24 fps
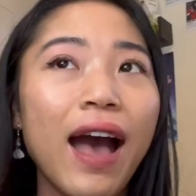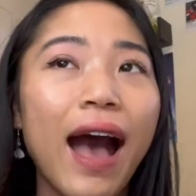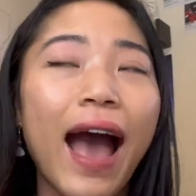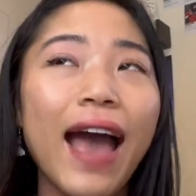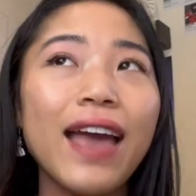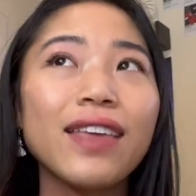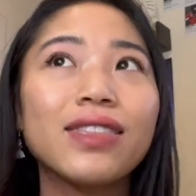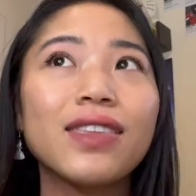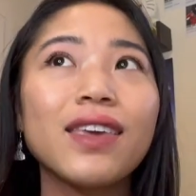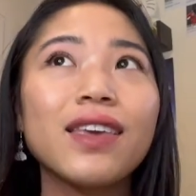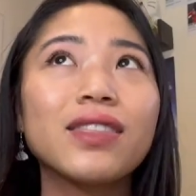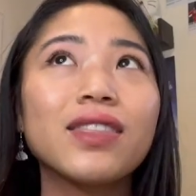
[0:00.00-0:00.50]

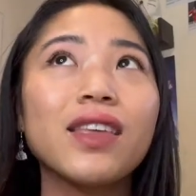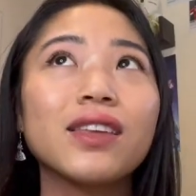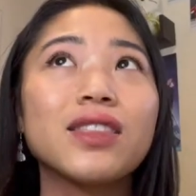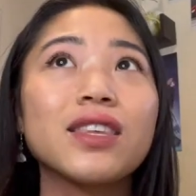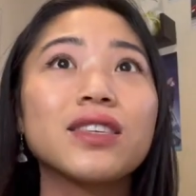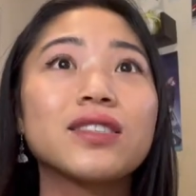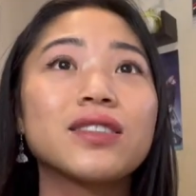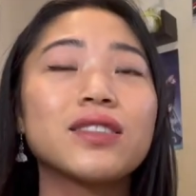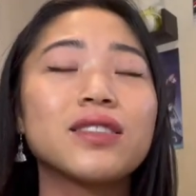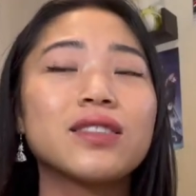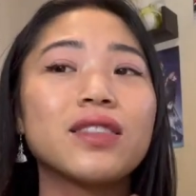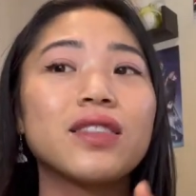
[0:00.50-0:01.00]
I think that
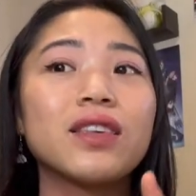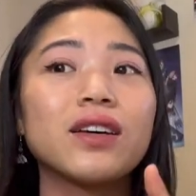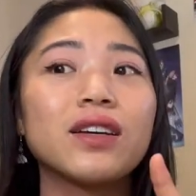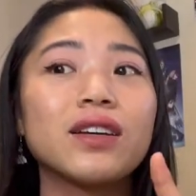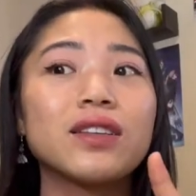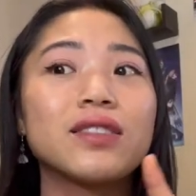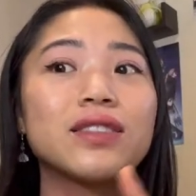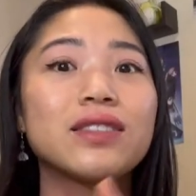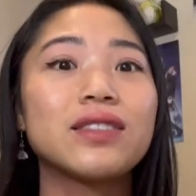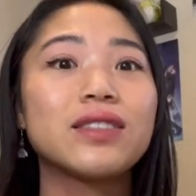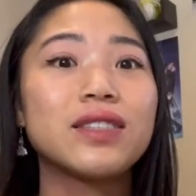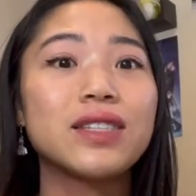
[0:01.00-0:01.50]

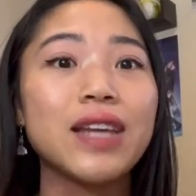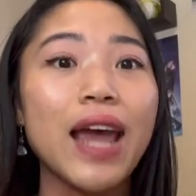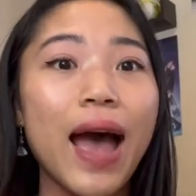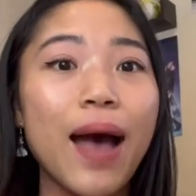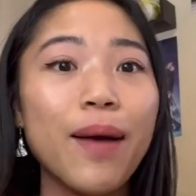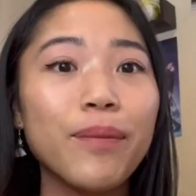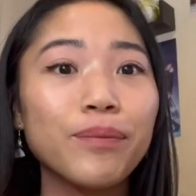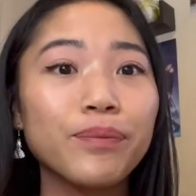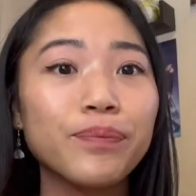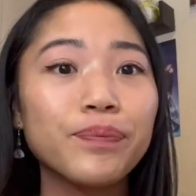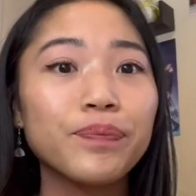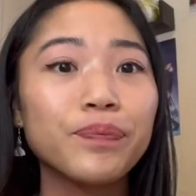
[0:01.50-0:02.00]
the
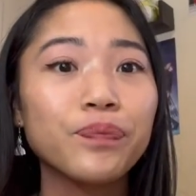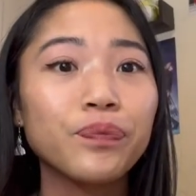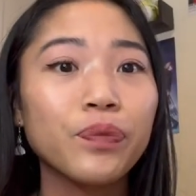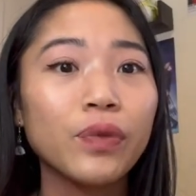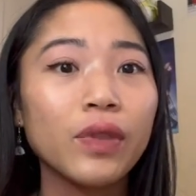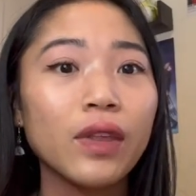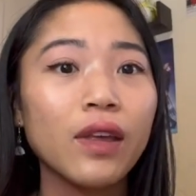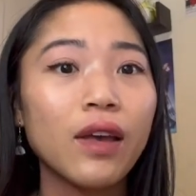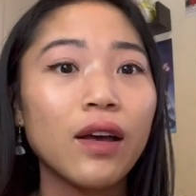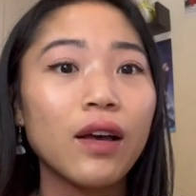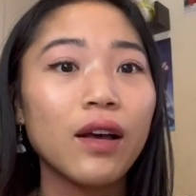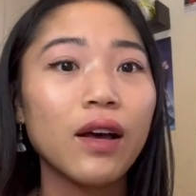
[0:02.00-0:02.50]
STEM
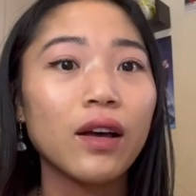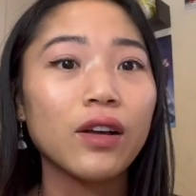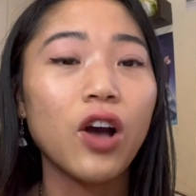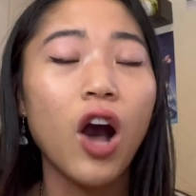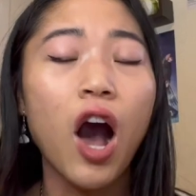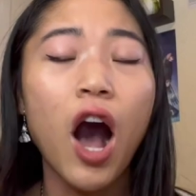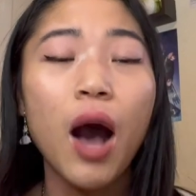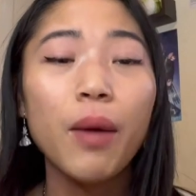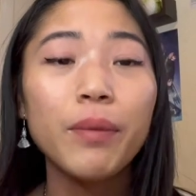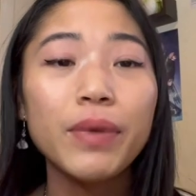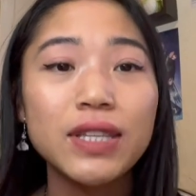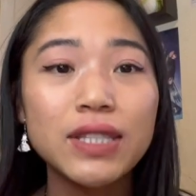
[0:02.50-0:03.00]

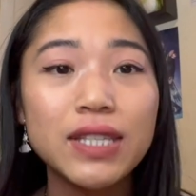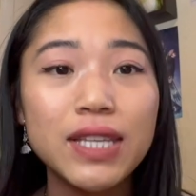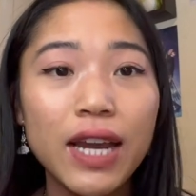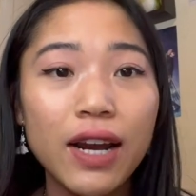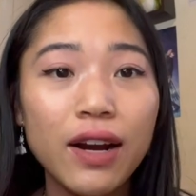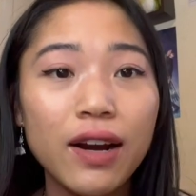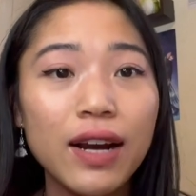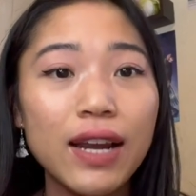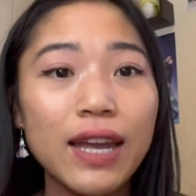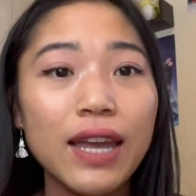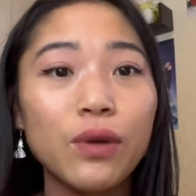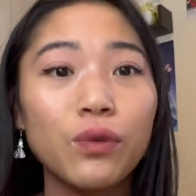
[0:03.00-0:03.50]

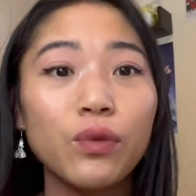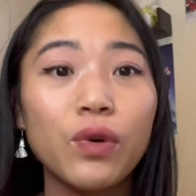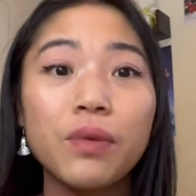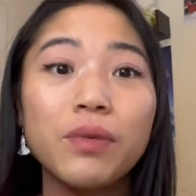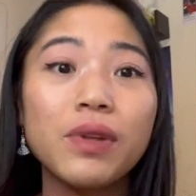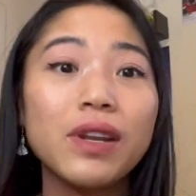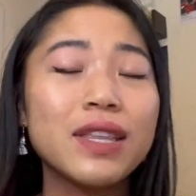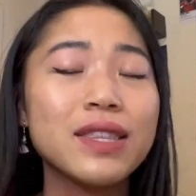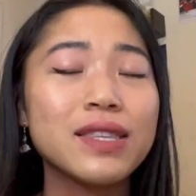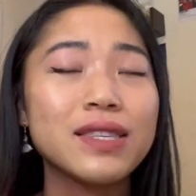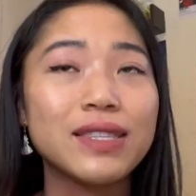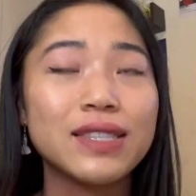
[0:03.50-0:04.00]
commentary and
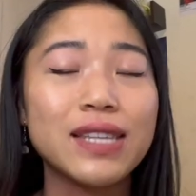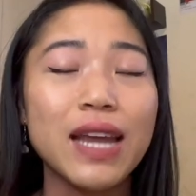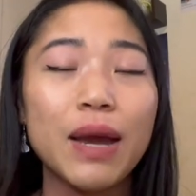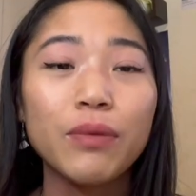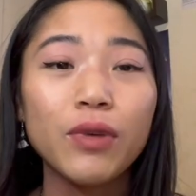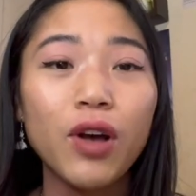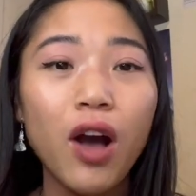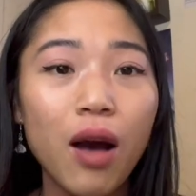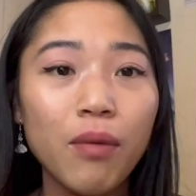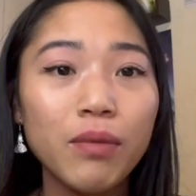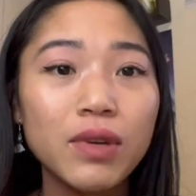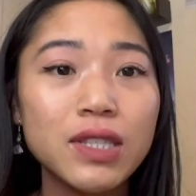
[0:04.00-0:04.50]
women in
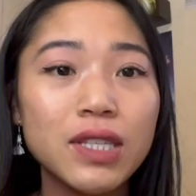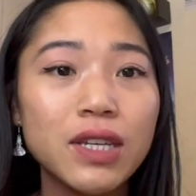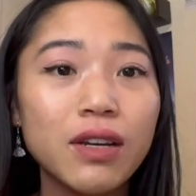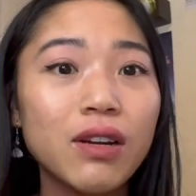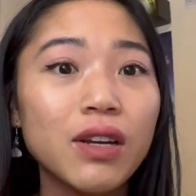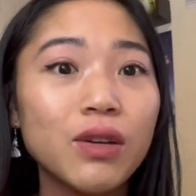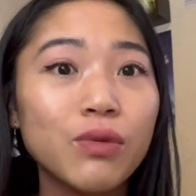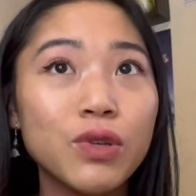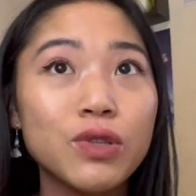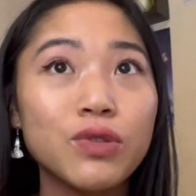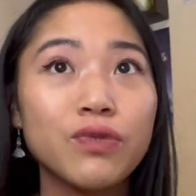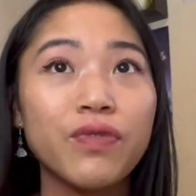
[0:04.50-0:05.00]
STEM
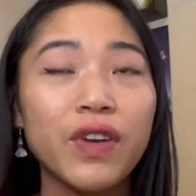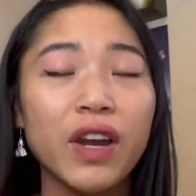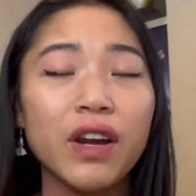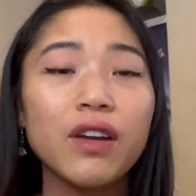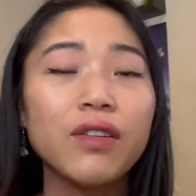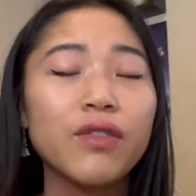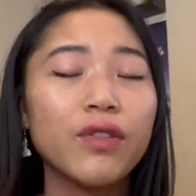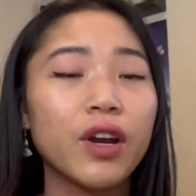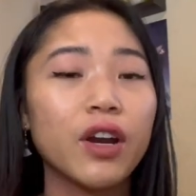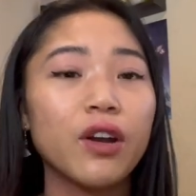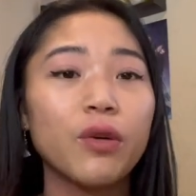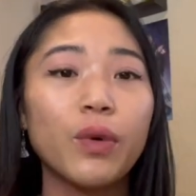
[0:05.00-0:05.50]
commentary was
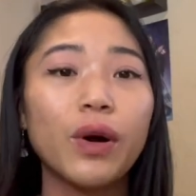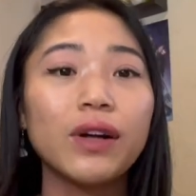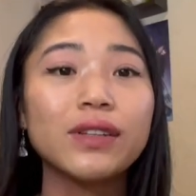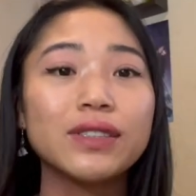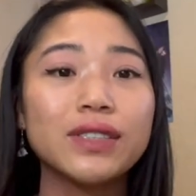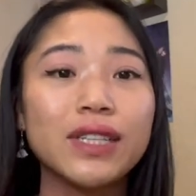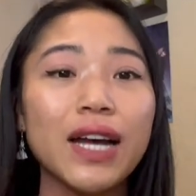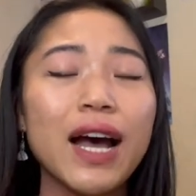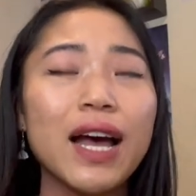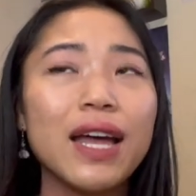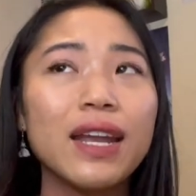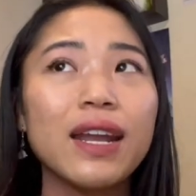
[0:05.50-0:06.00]
very, very well
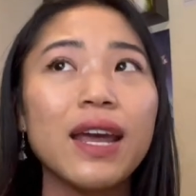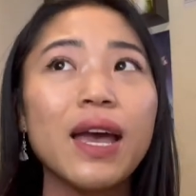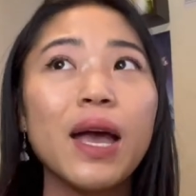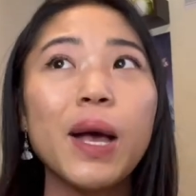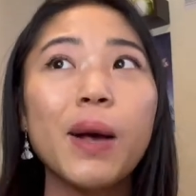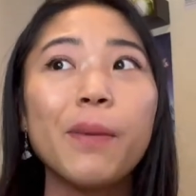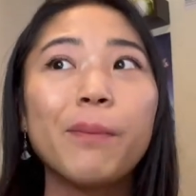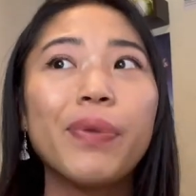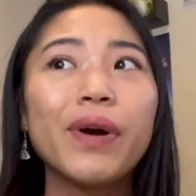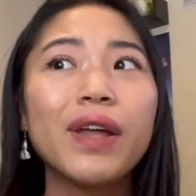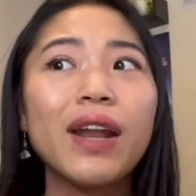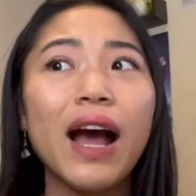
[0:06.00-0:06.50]
done.
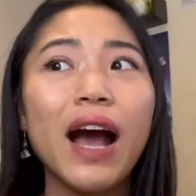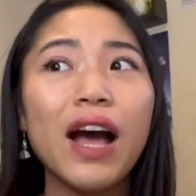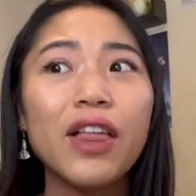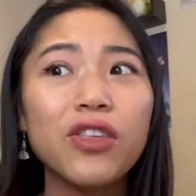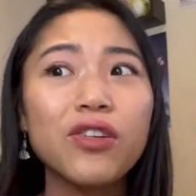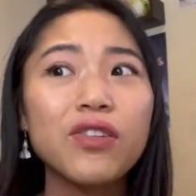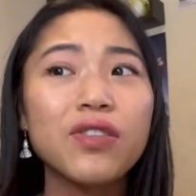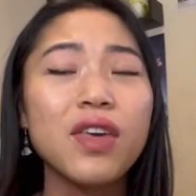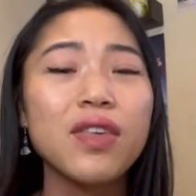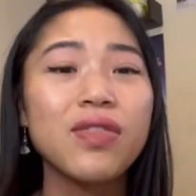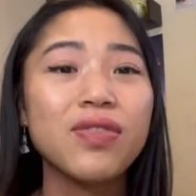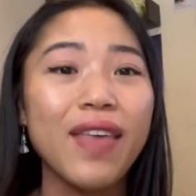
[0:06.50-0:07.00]
But
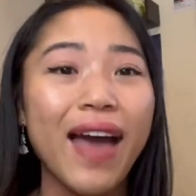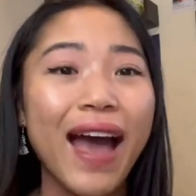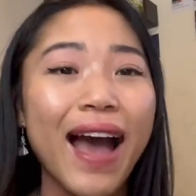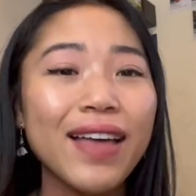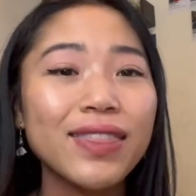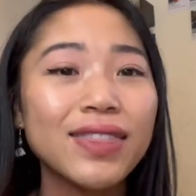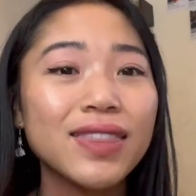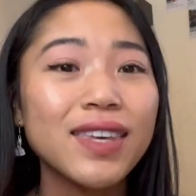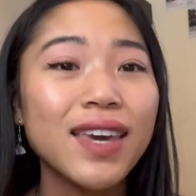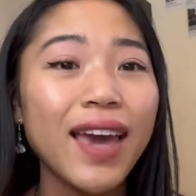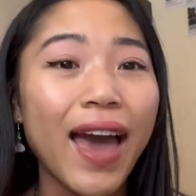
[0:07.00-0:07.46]
other than that, the